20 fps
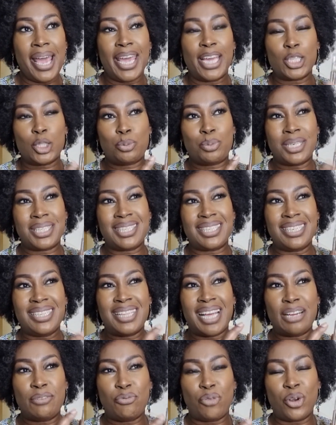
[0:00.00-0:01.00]
especially
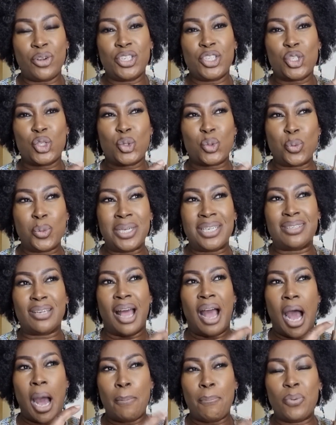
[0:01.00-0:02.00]
that very sweet
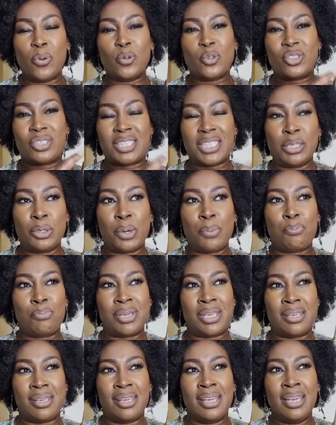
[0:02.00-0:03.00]
apple
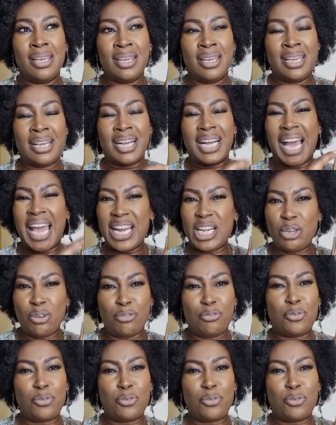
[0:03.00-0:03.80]
syrupy kind of.